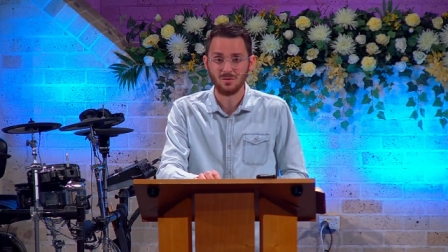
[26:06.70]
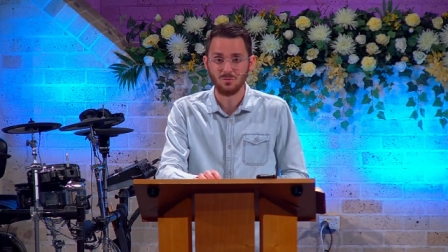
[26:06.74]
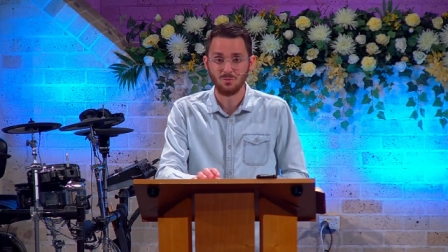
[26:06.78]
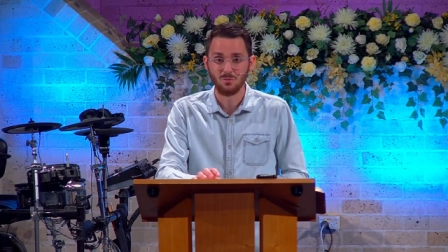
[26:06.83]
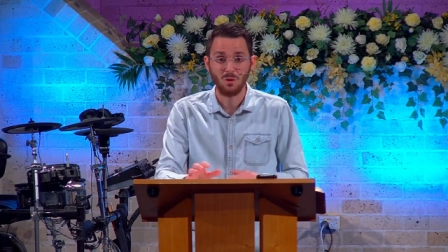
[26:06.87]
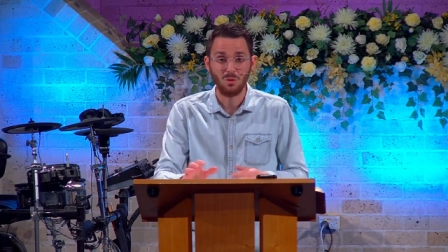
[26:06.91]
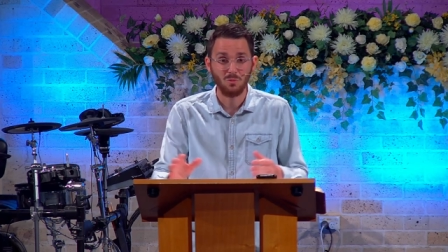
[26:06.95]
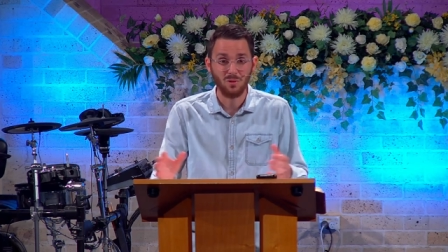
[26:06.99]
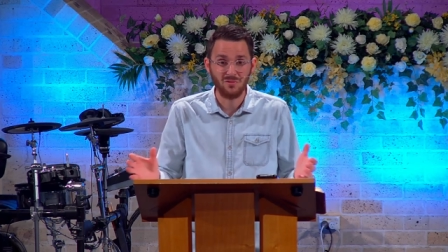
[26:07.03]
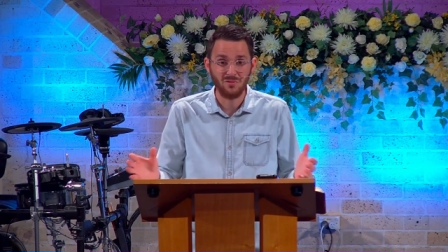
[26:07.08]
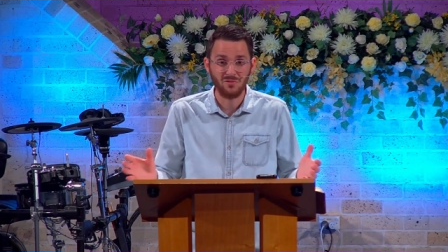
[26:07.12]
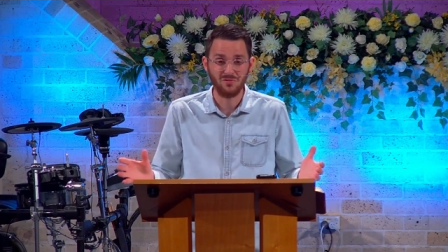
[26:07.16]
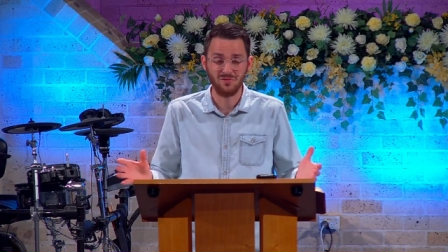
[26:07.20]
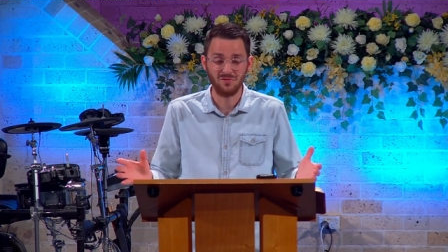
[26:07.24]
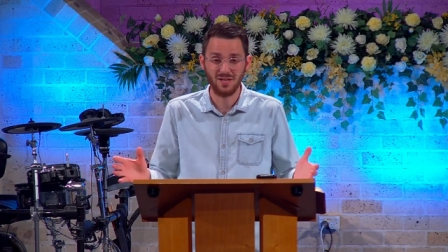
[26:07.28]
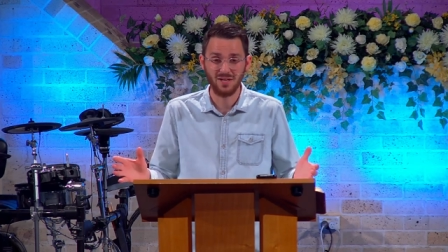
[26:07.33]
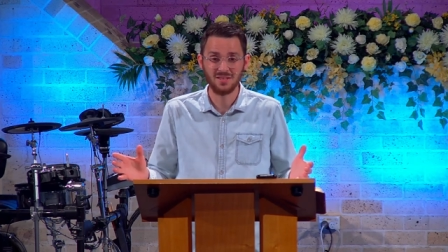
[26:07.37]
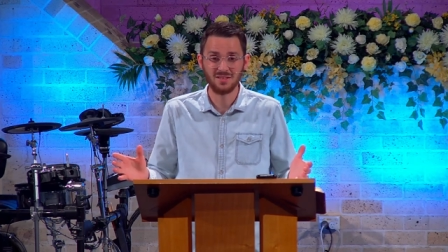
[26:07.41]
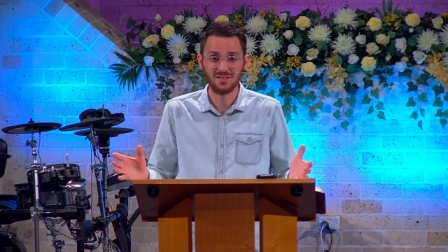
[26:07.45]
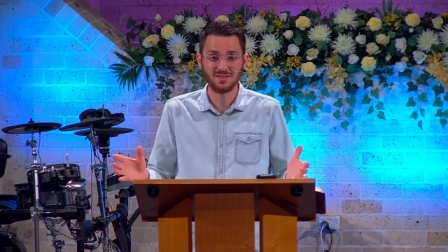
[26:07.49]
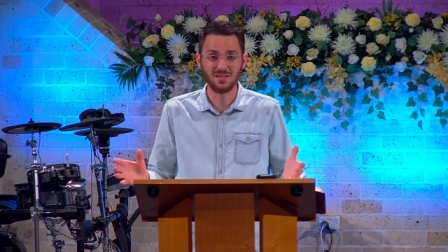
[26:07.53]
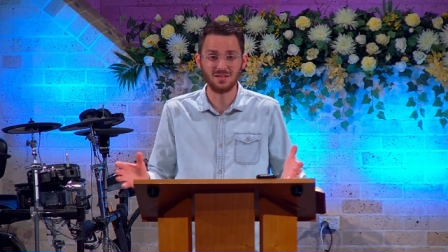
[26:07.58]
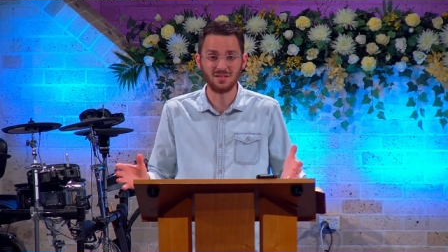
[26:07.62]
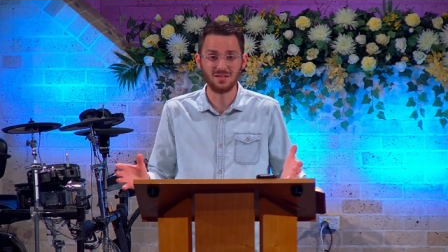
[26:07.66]
What we're
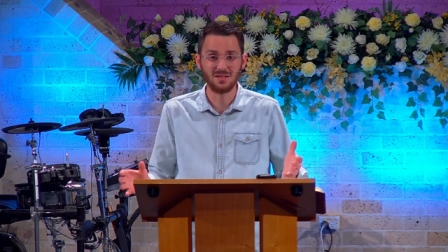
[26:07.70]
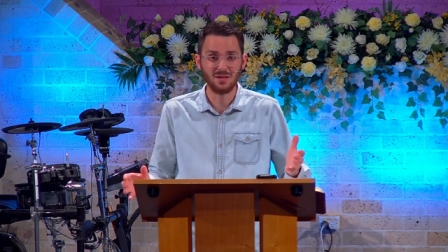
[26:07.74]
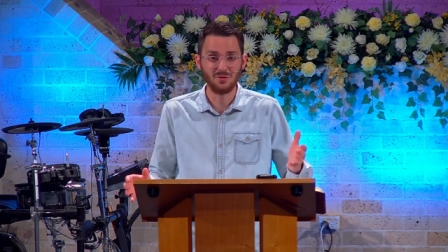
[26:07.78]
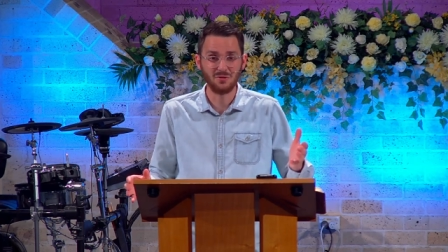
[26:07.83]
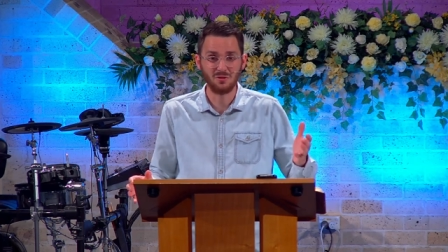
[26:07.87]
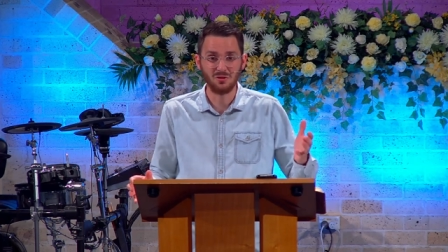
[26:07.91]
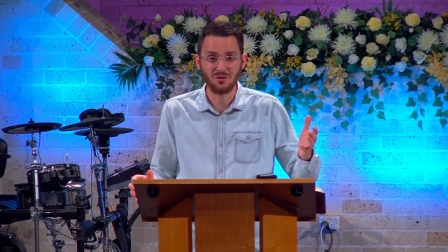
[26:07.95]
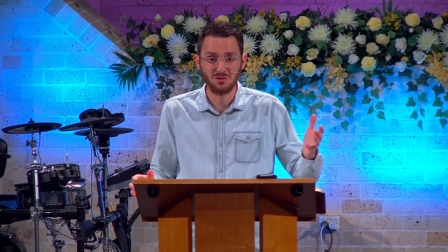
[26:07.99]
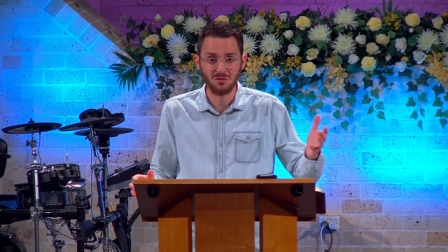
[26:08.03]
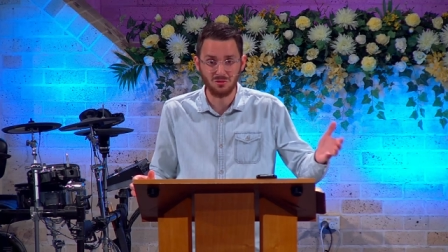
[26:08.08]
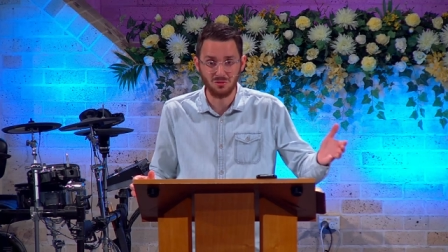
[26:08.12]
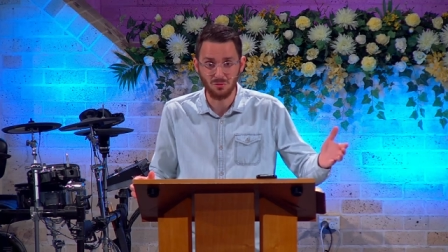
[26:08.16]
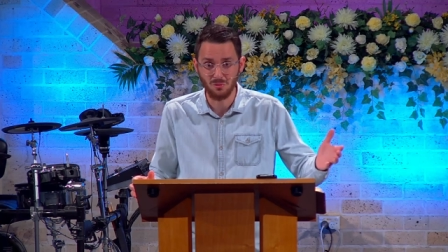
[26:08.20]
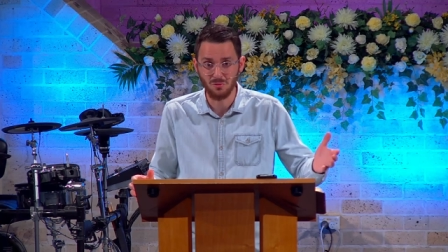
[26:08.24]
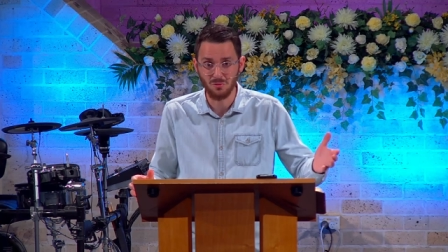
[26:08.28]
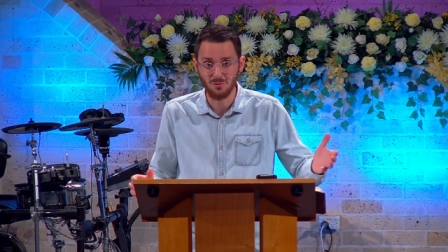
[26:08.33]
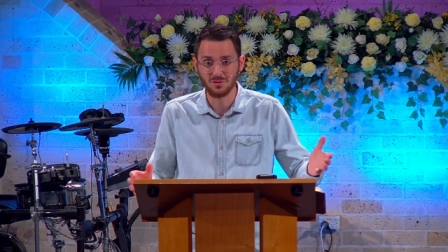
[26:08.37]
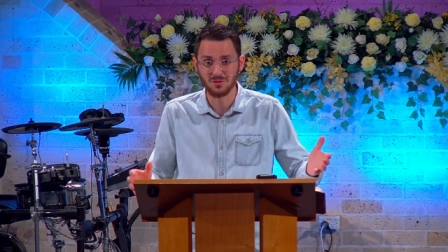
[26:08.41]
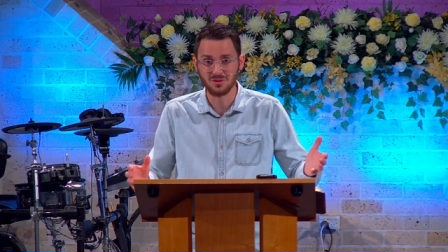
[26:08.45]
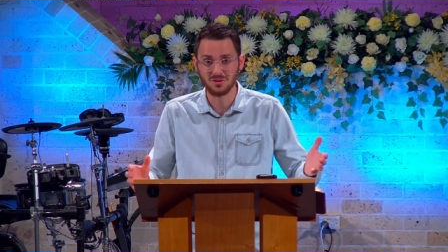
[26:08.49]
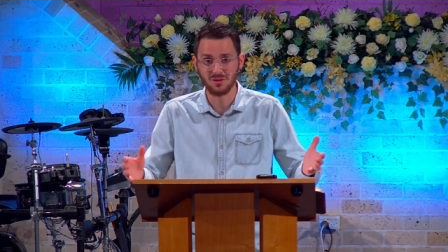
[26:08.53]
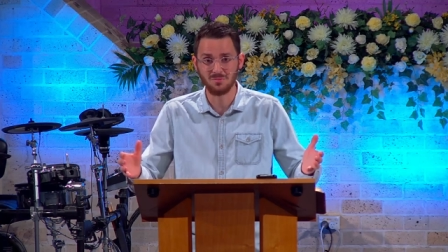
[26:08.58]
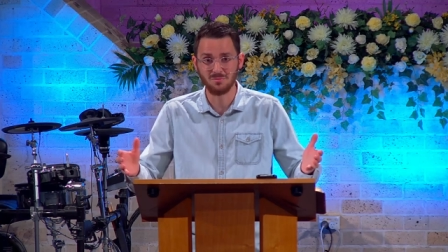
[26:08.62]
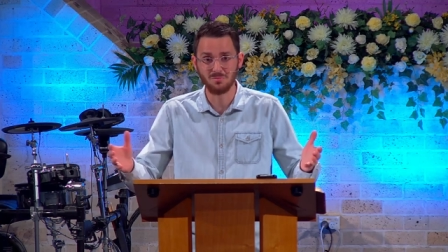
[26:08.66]
facing, there are
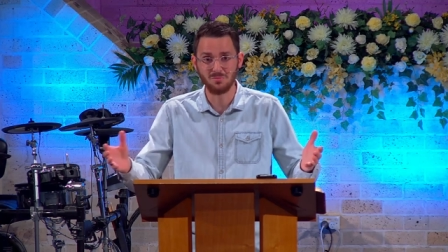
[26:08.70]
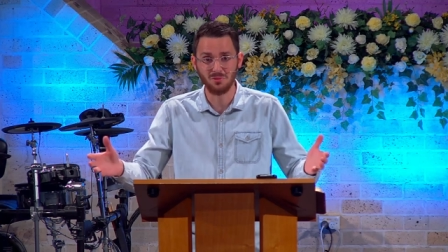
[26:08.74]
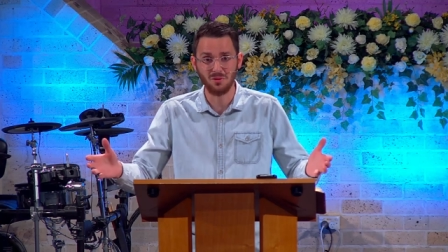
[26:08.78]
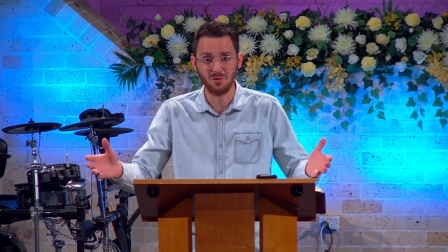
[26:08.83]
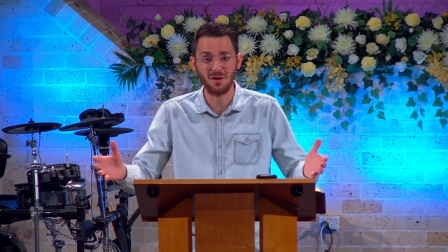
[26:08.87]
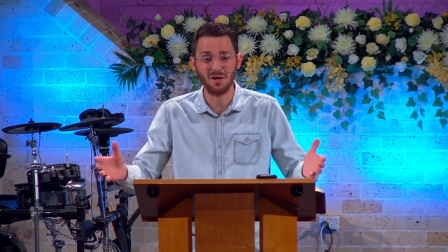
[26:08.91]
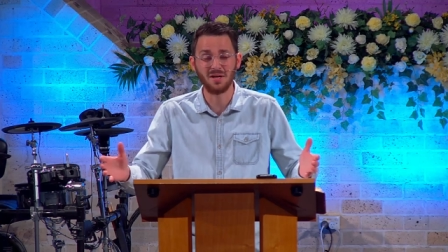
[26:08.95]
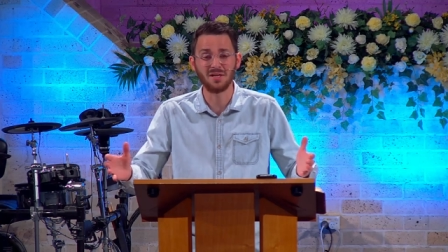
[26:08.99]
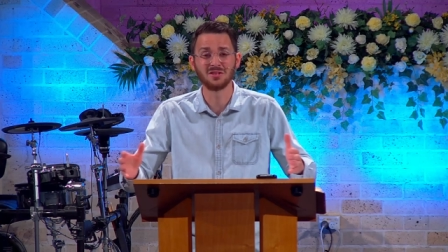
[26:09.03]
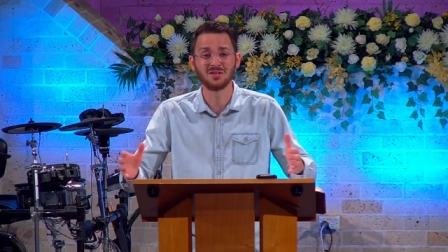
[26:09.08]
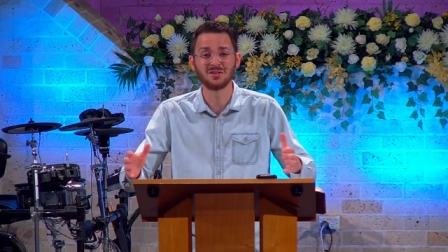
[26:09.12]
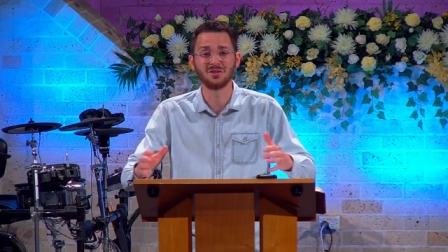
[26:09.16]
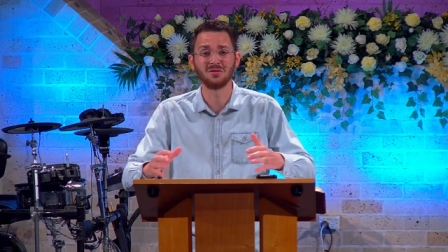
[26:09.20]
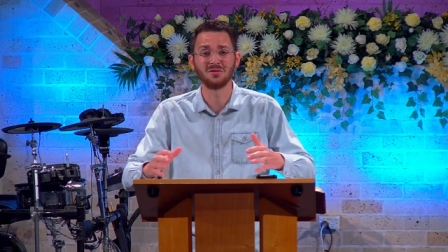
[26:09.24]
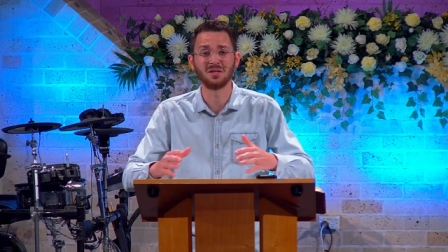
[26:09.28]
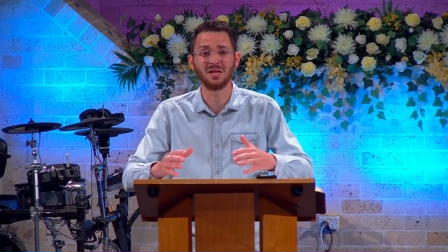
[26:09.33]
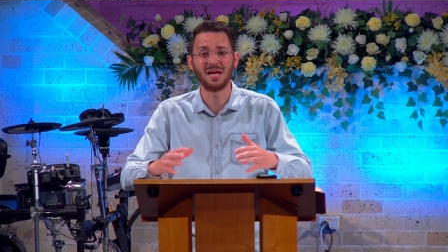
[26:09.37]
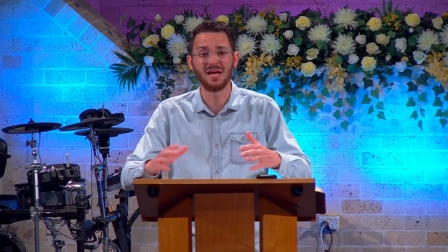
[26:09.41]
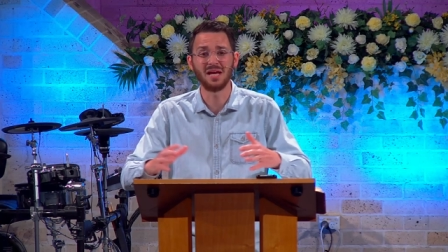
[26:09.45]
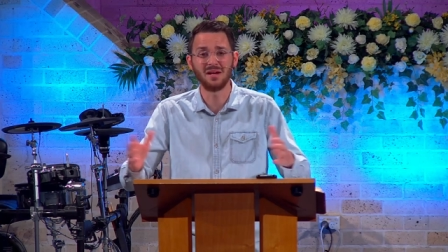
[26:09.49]
thorns and briars on